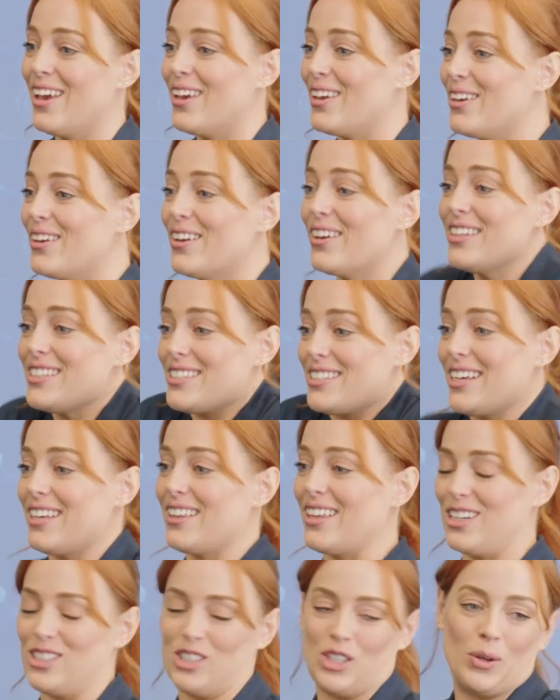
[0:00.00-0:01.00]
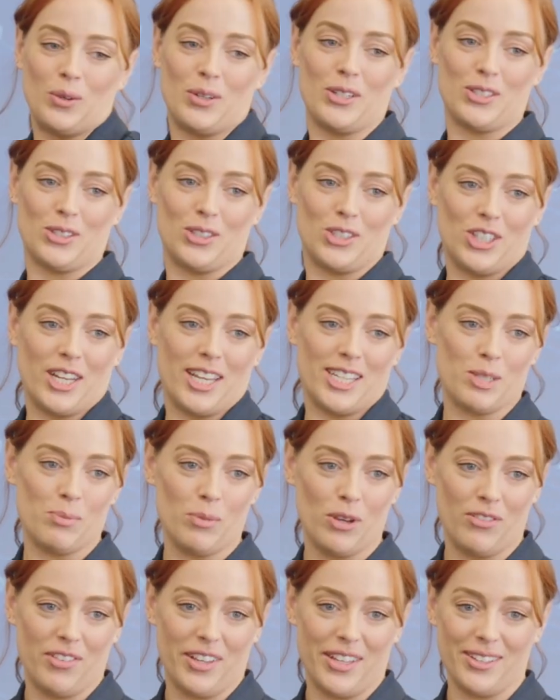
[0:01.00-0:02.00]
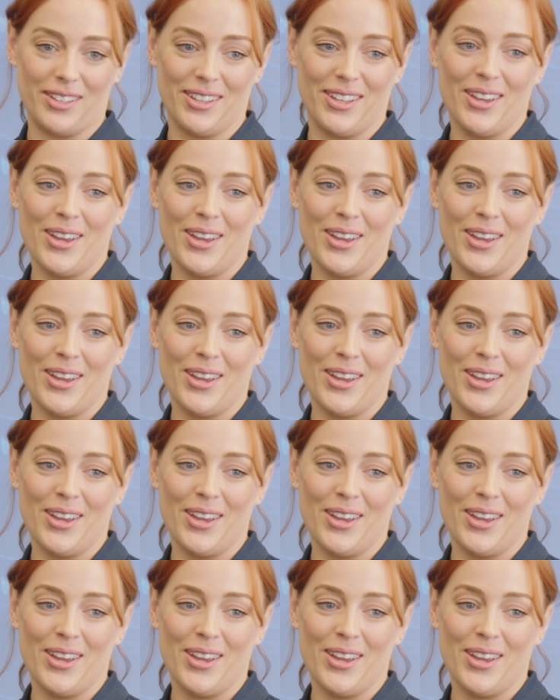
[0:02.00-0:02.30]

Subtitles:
You don't see their shoulders or chest moving.